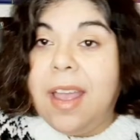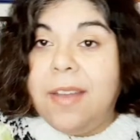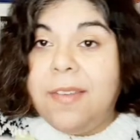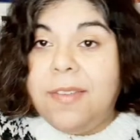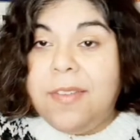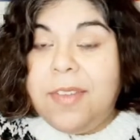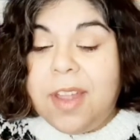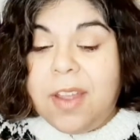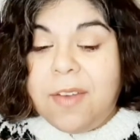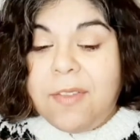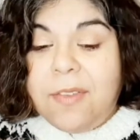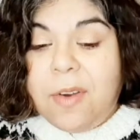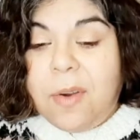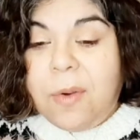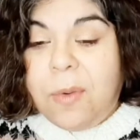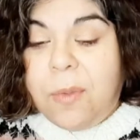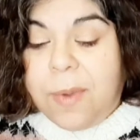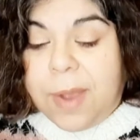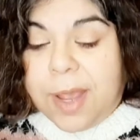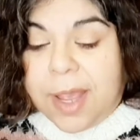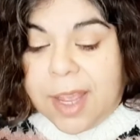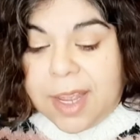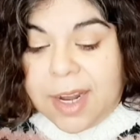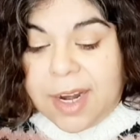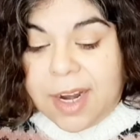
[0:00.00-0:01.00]
I've never
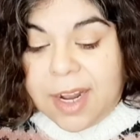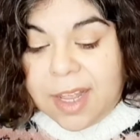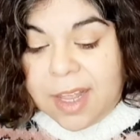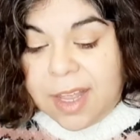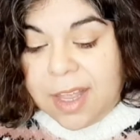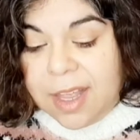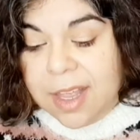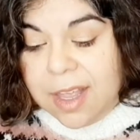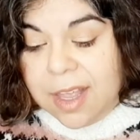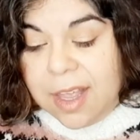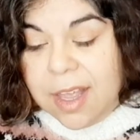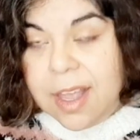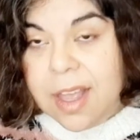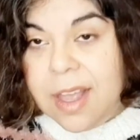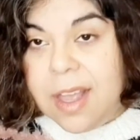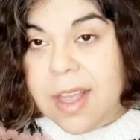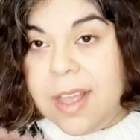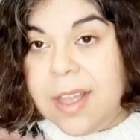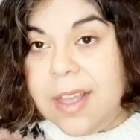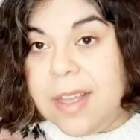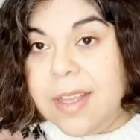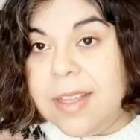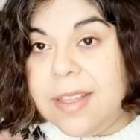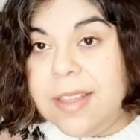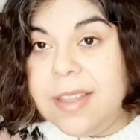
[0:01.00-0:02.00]
read
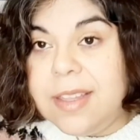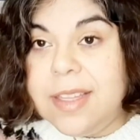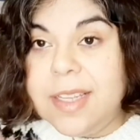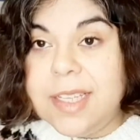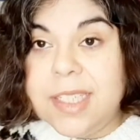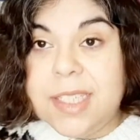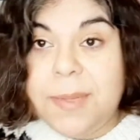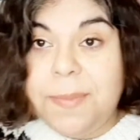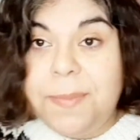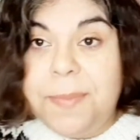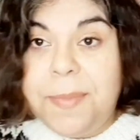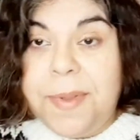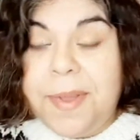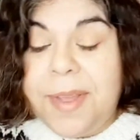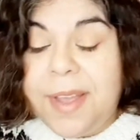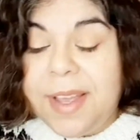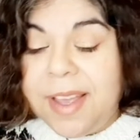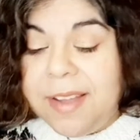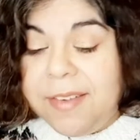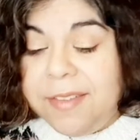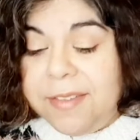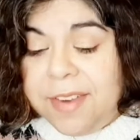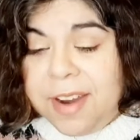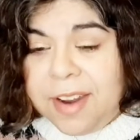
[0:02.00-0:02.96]
this book.